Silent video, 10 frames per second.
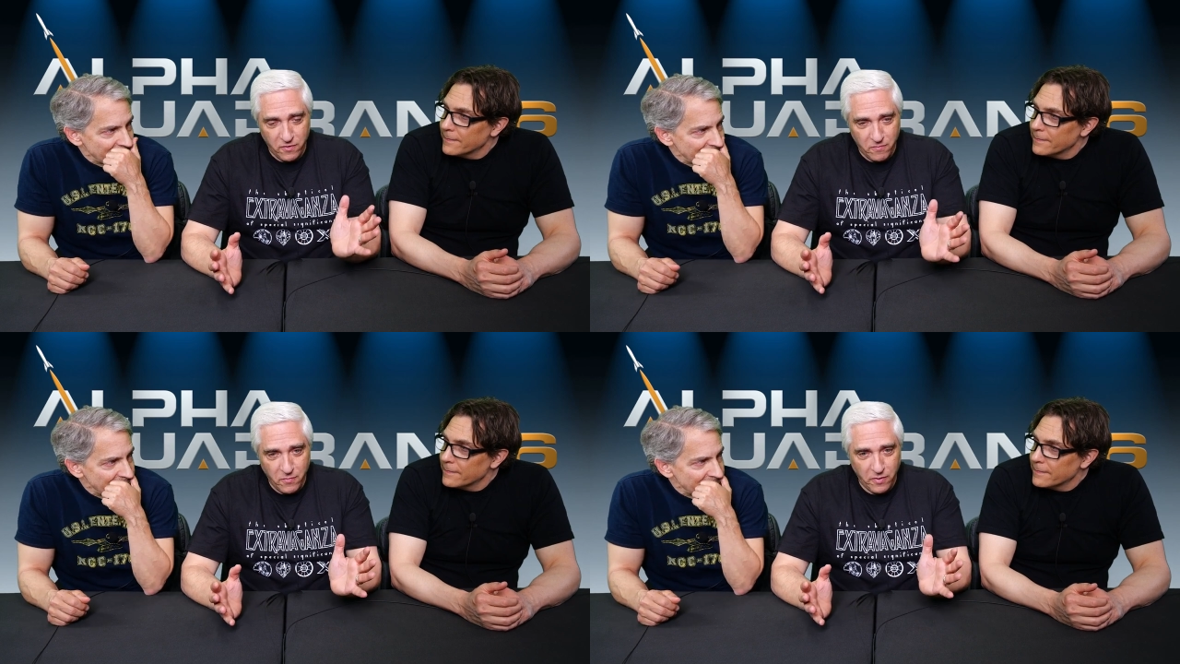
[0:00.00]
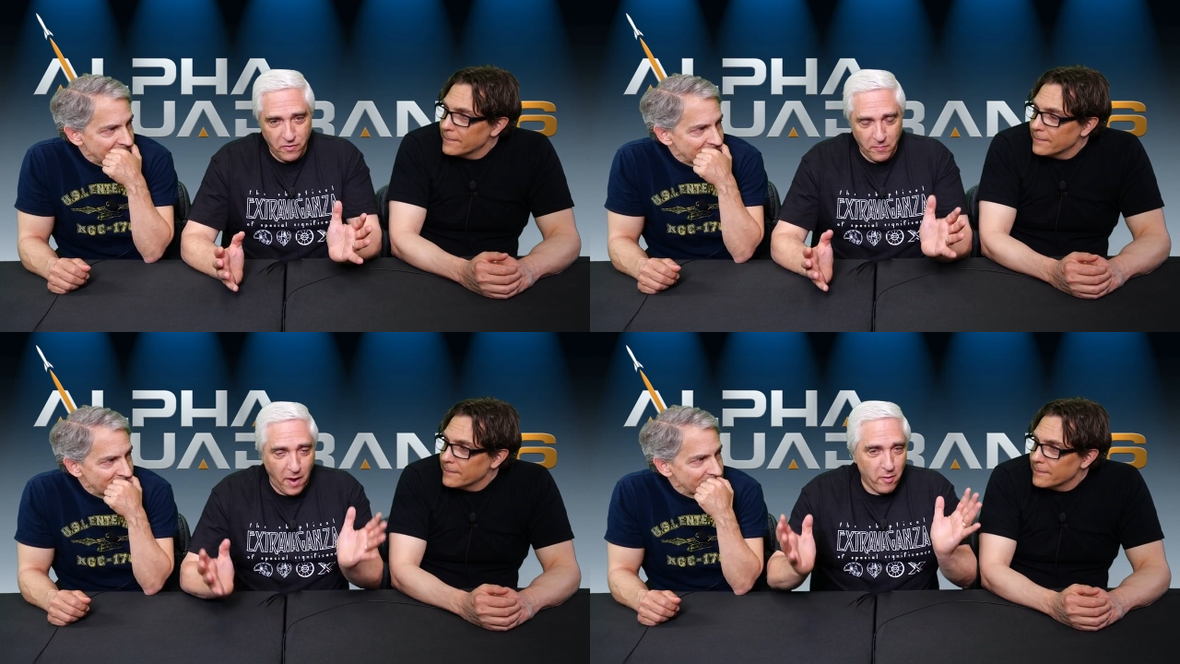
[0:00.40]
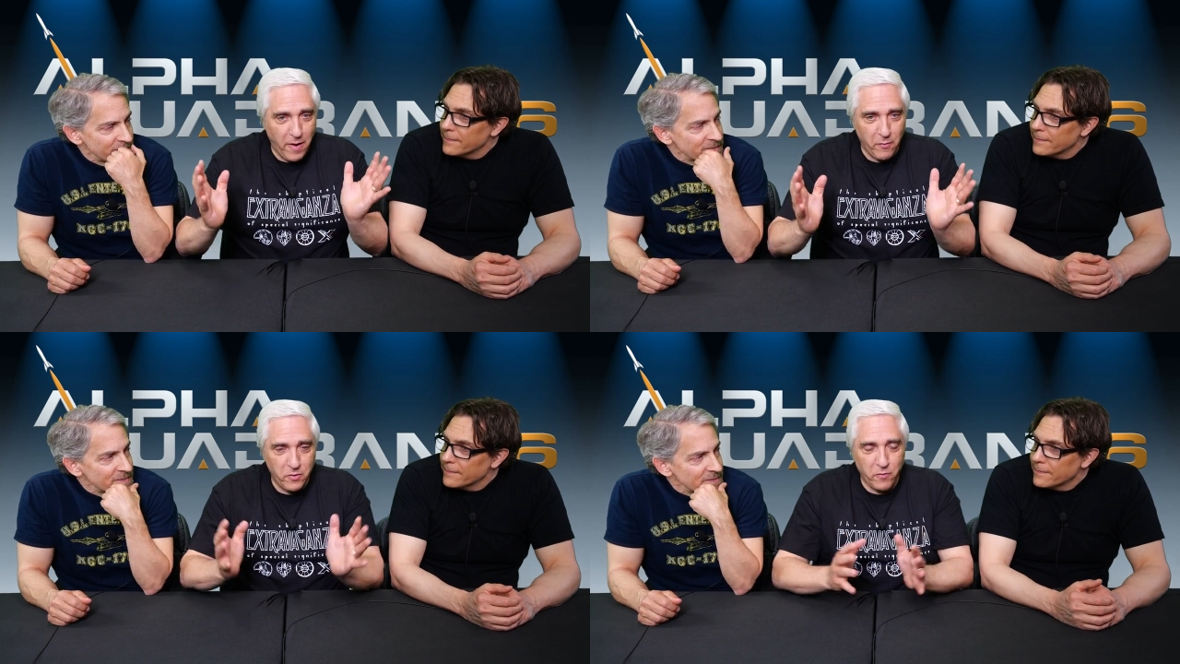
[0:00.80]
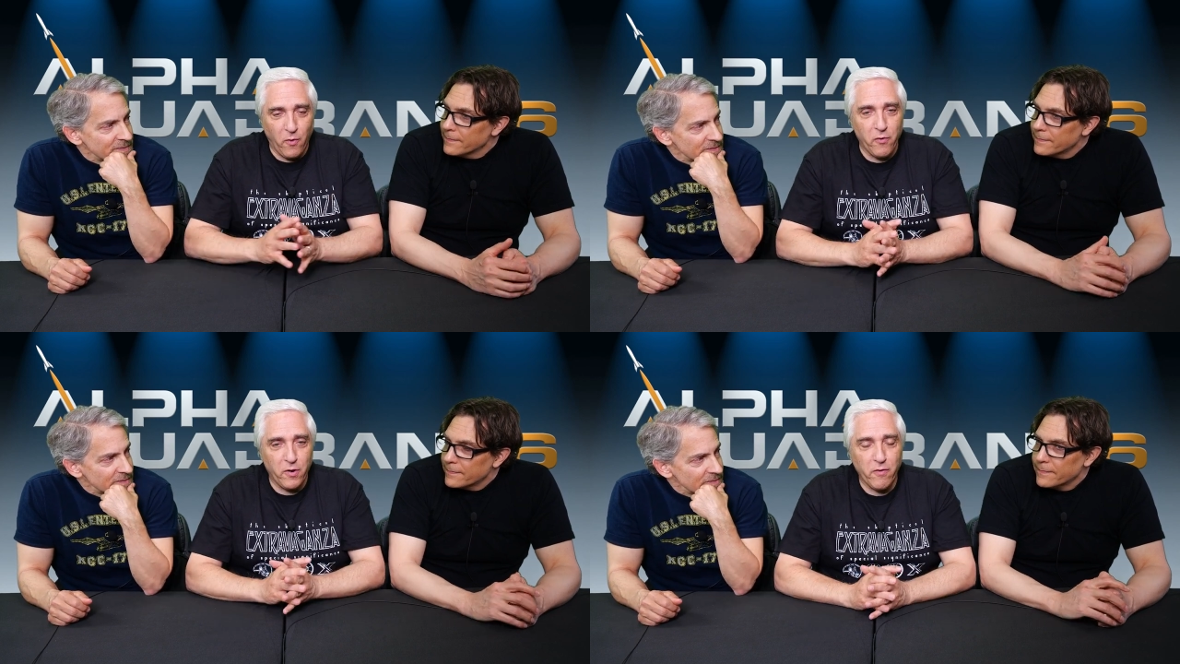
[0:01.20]
Speaker 1: with Spider-Man, which we've
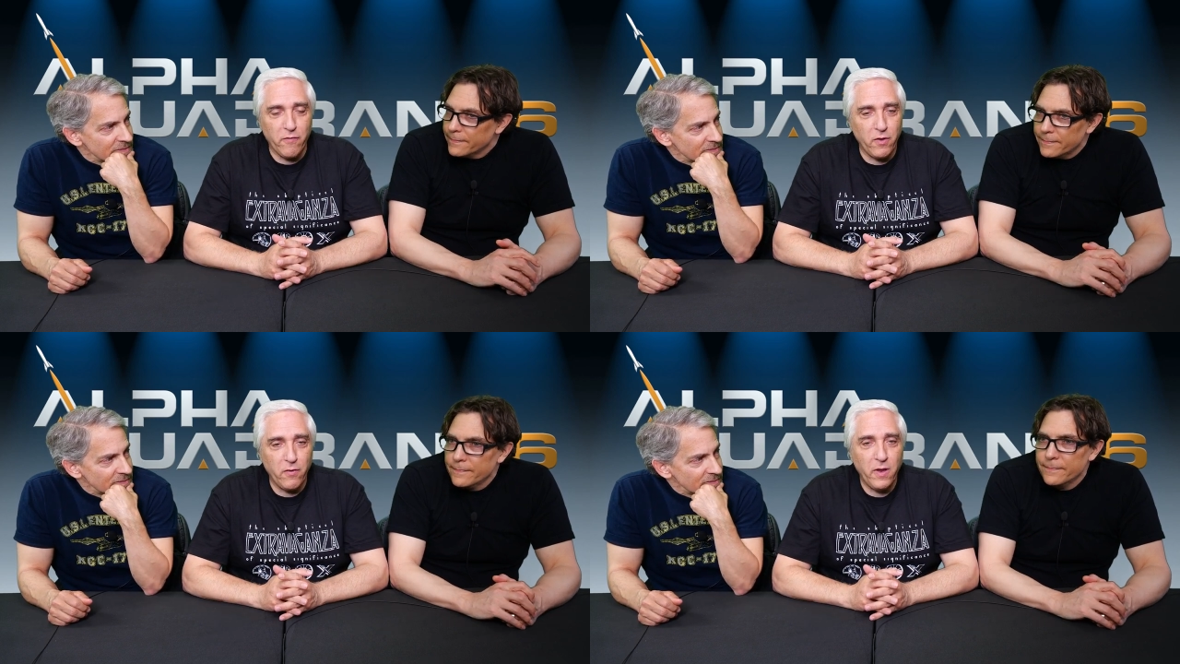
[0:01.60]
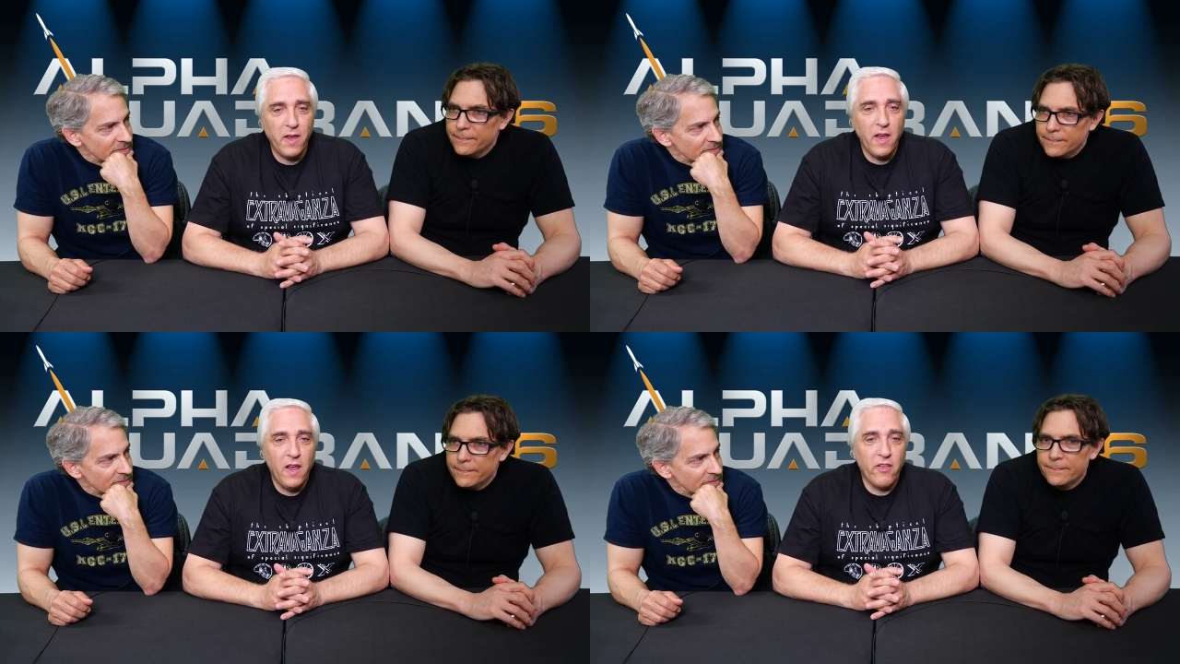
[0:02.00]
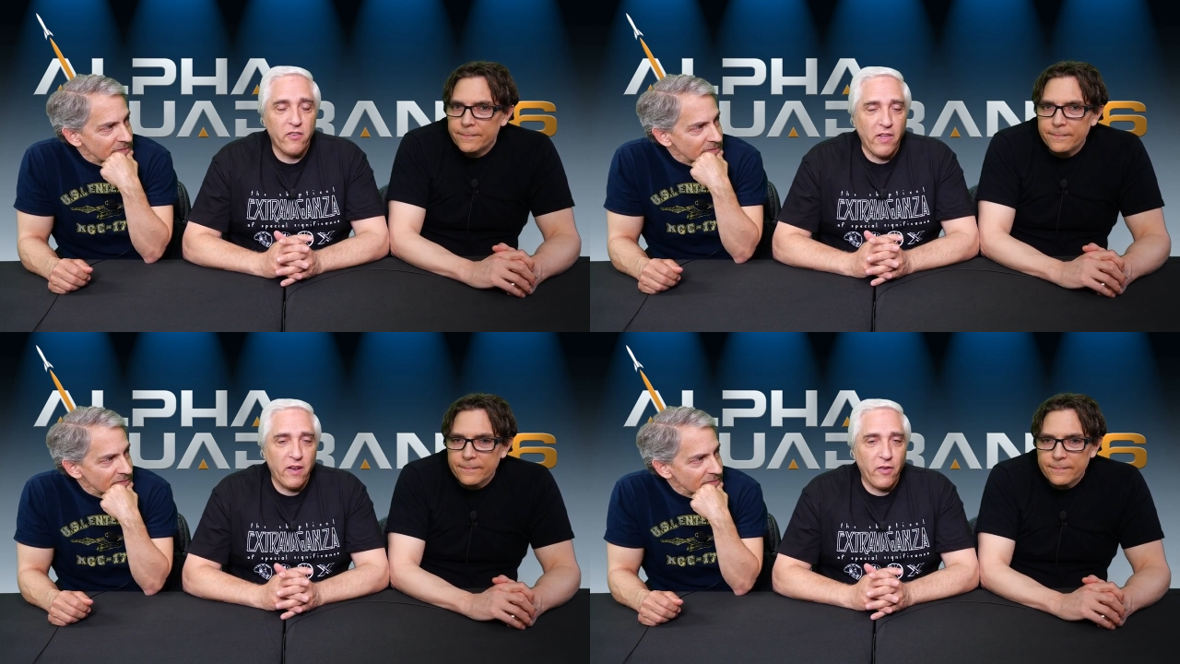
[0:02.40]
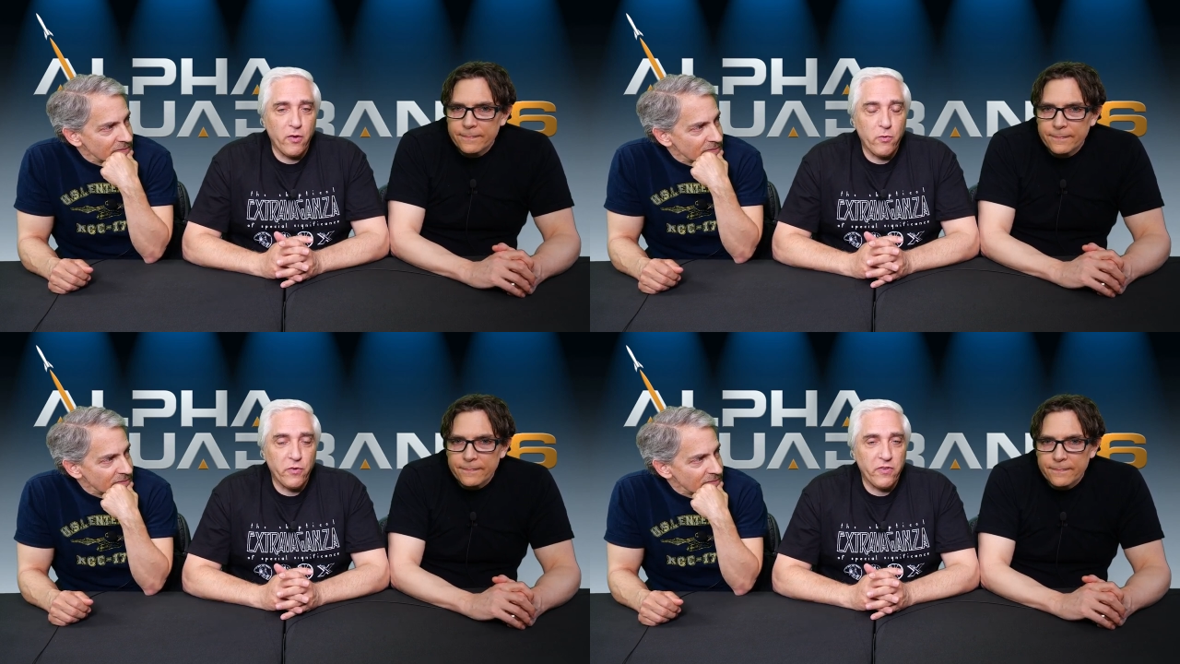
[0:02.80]
already reviewed. There's a lot of other
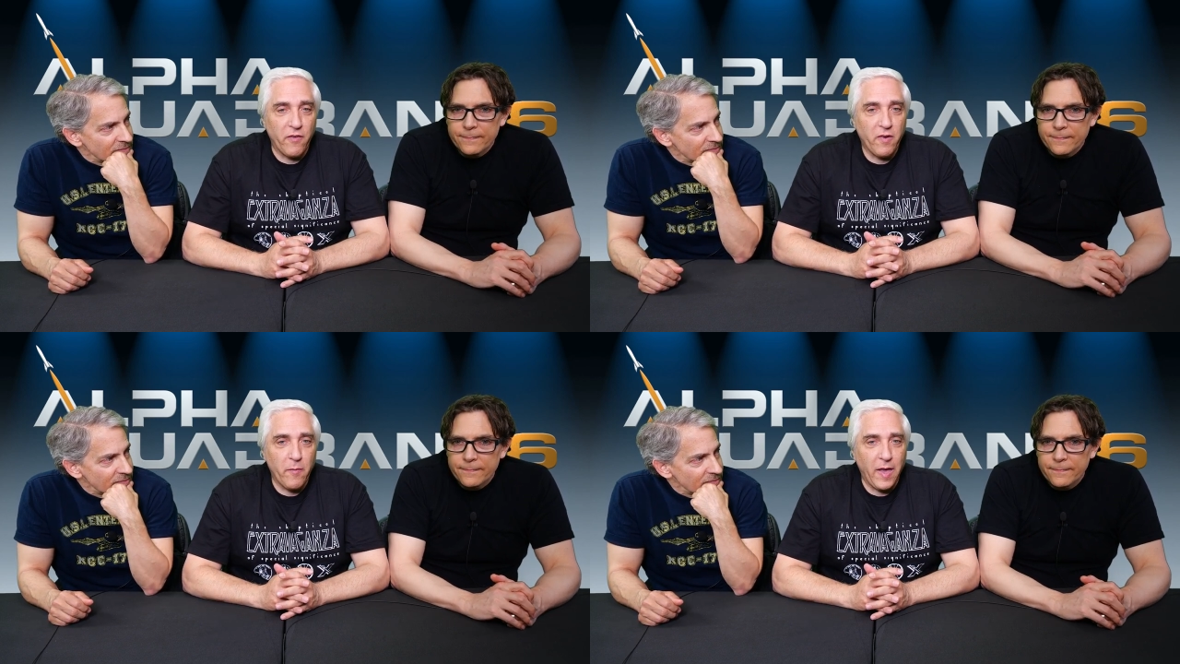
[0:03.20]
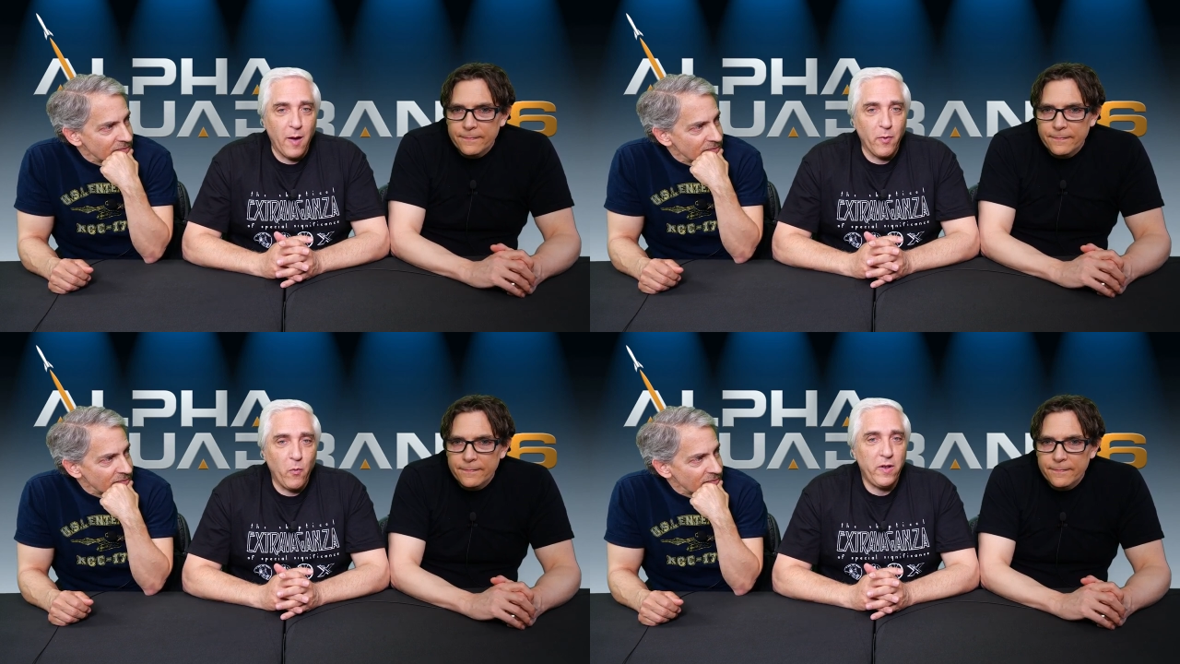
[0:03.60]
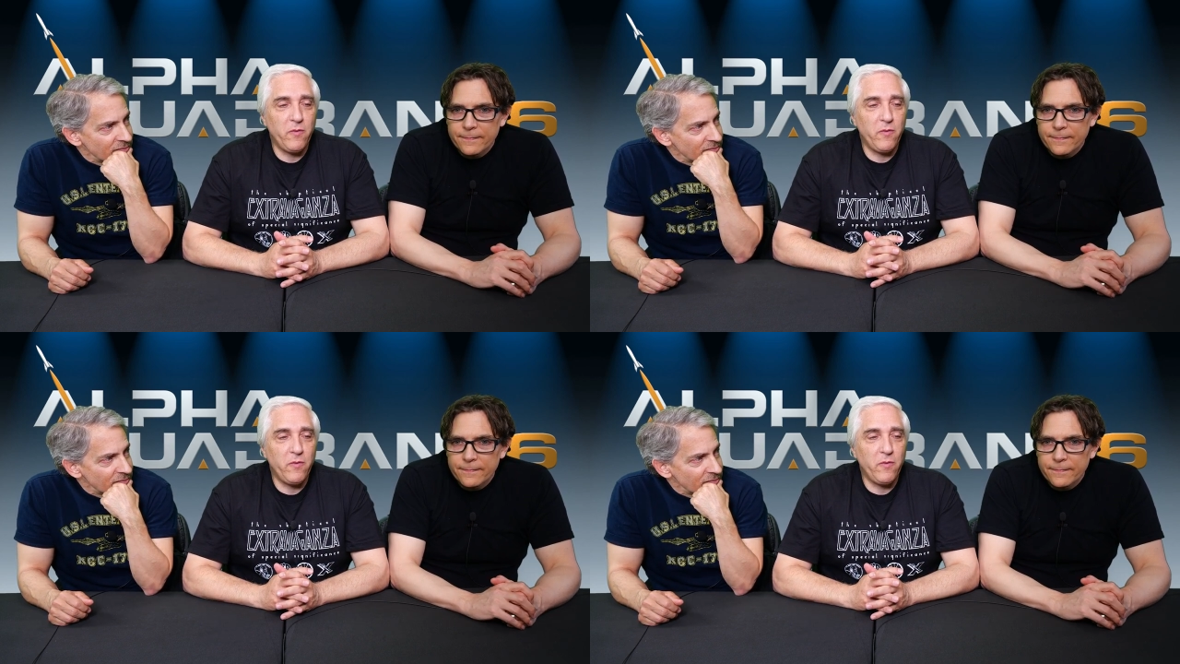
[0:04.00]
cool stuff coming out. But what